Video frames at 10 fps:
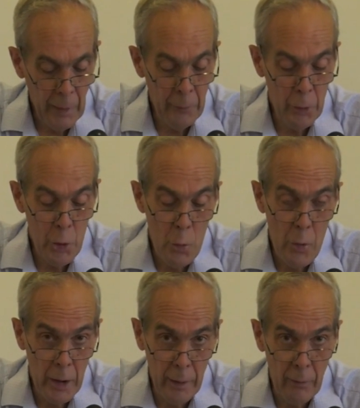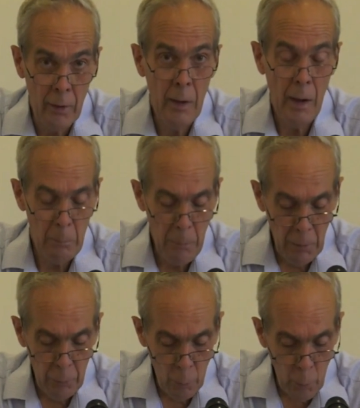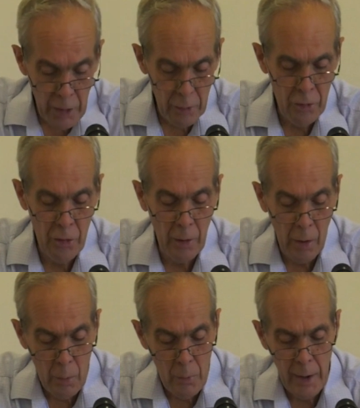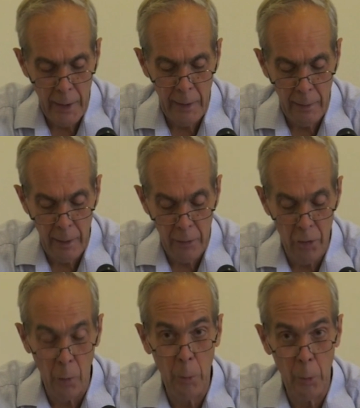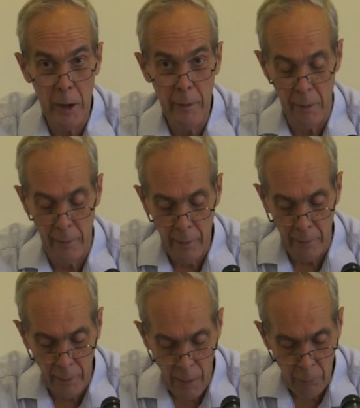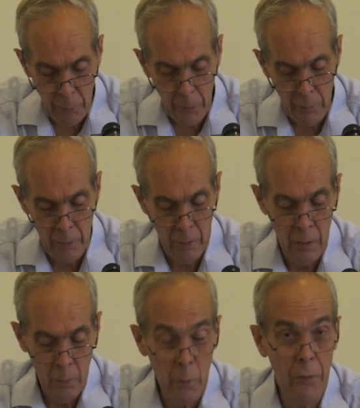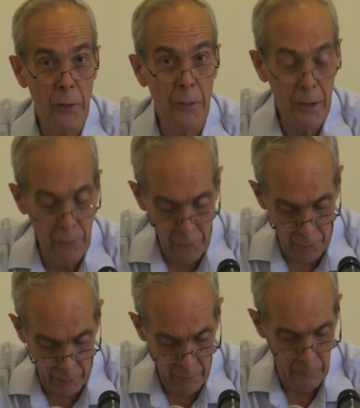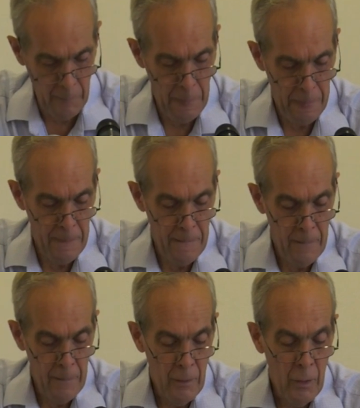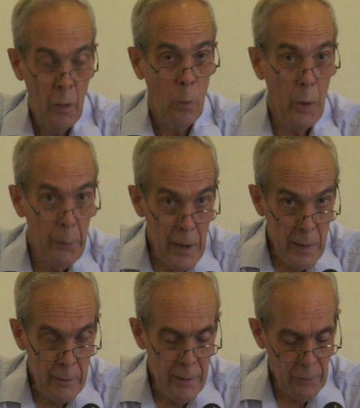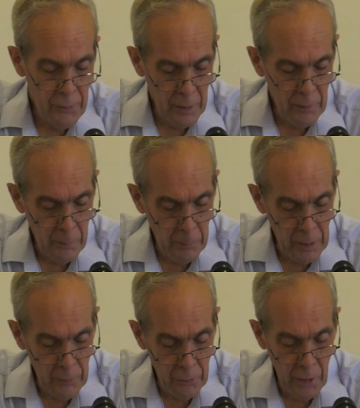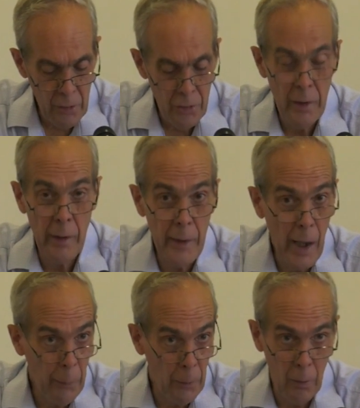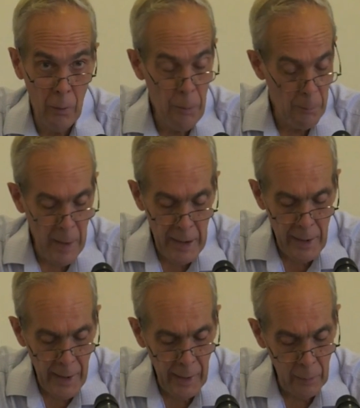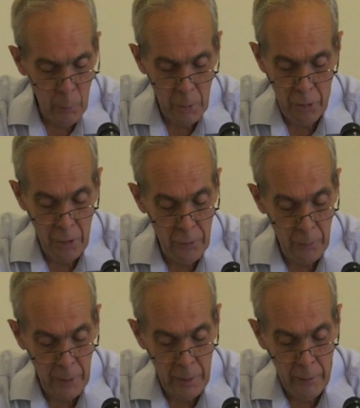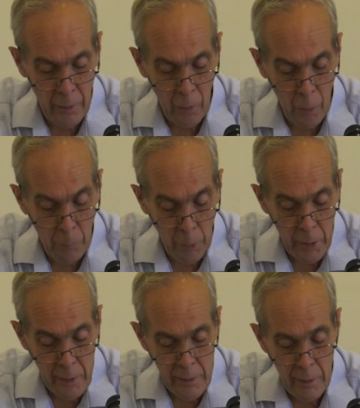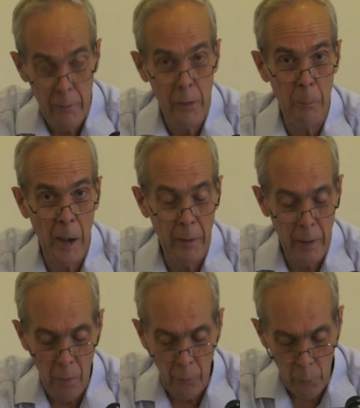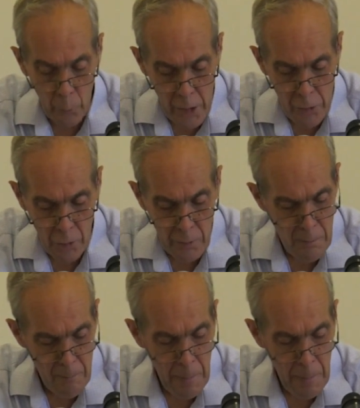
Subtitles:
and the unit above which only English operated in government was the district. Within district administration, another of the many languages of India operated, depending on region,